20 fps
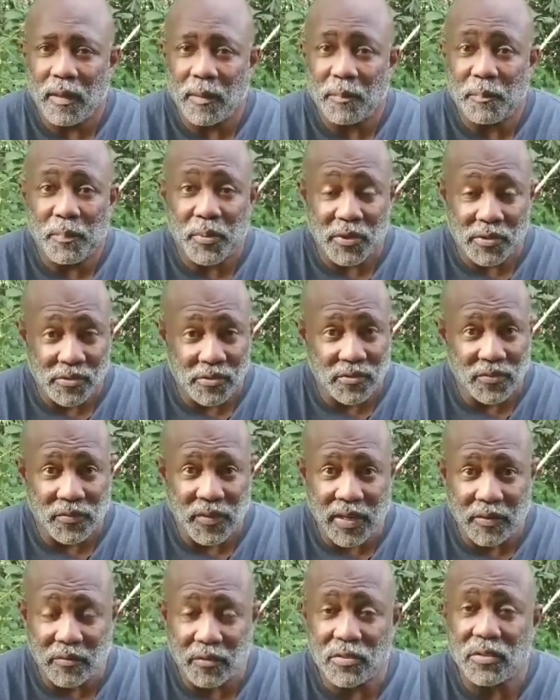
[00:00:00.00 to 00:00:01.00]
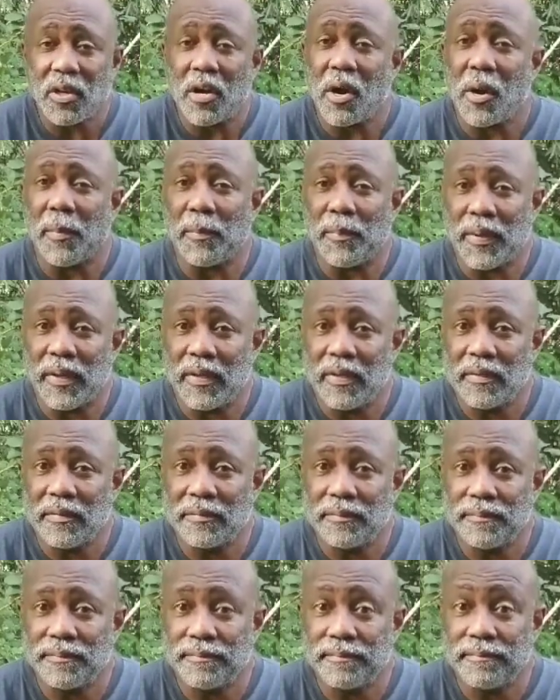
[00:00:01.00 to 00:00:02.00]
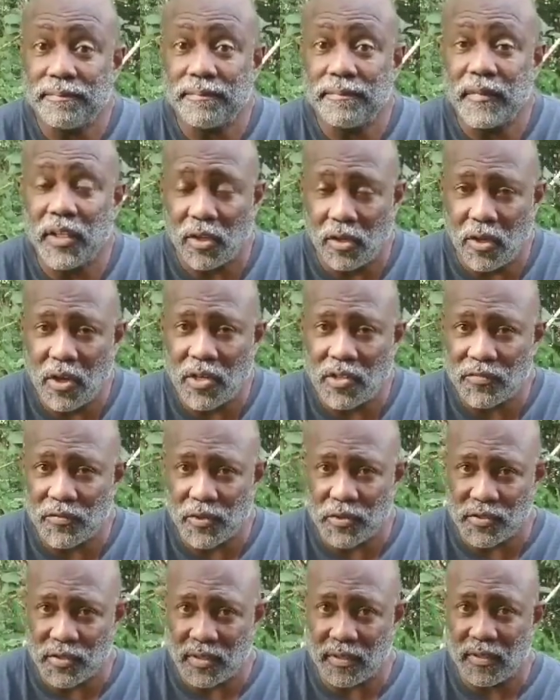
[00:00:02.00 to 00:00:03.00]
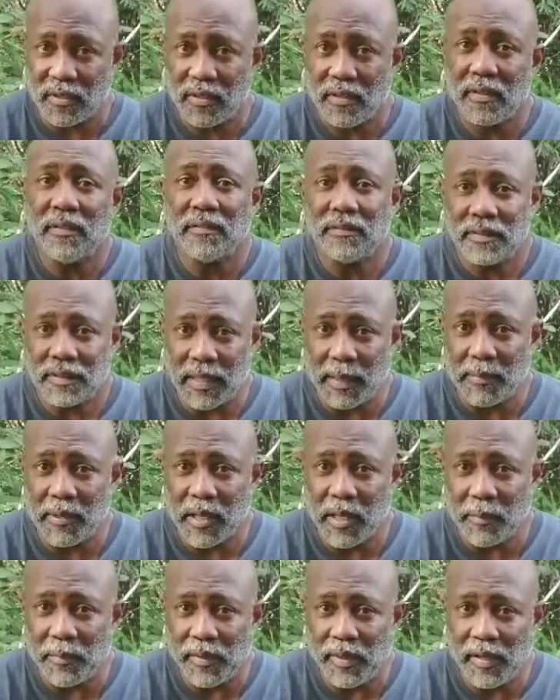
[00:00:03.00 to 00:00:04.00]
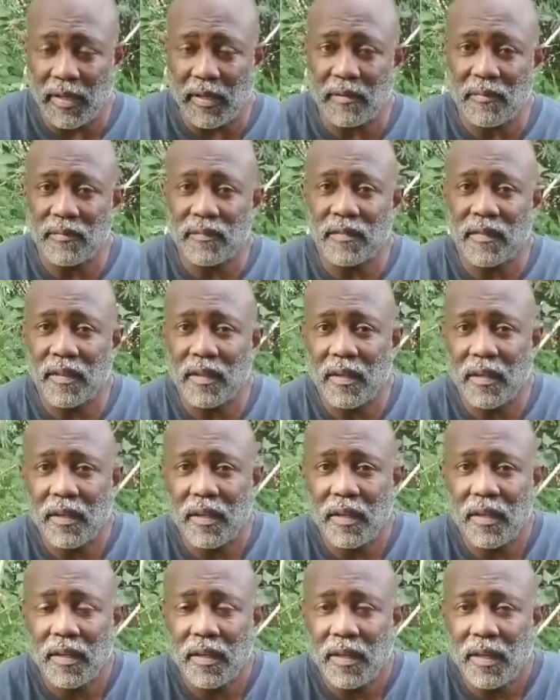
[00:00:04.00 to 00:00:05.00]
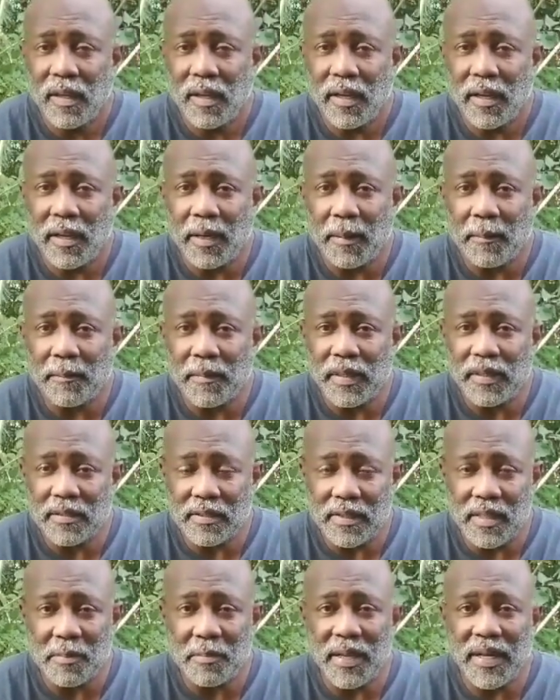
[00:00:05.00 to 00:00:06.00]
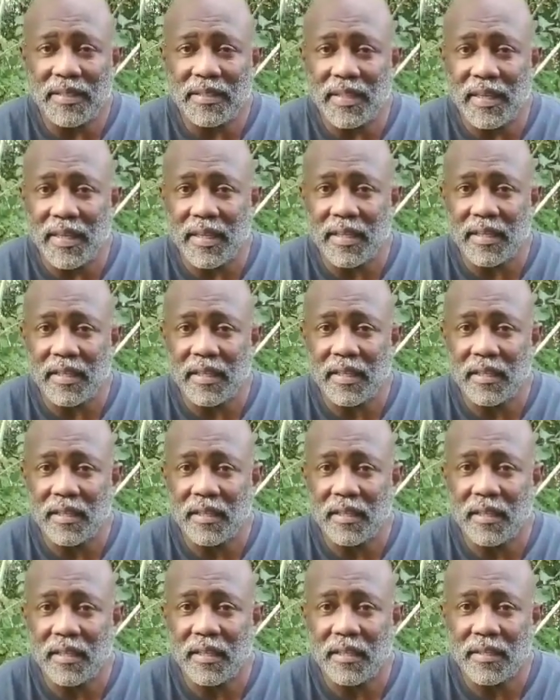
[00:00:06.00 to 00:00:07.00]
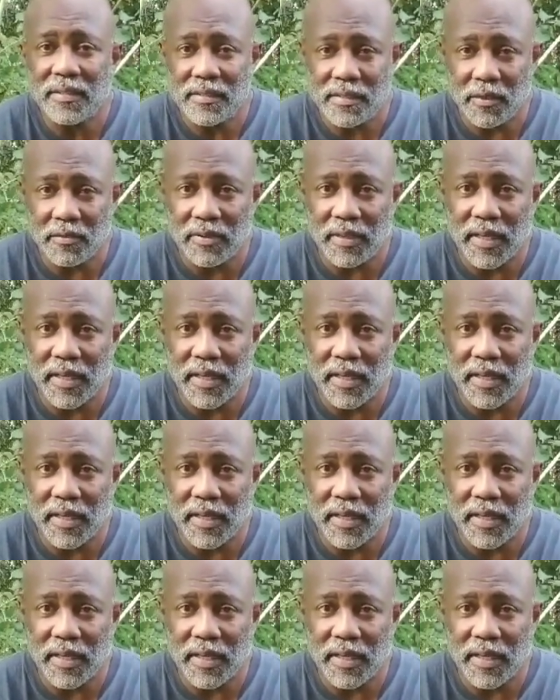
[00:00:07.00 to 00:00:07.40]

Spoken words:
Personal Survival Tarp, the large version, same company. It's a 10x10 sill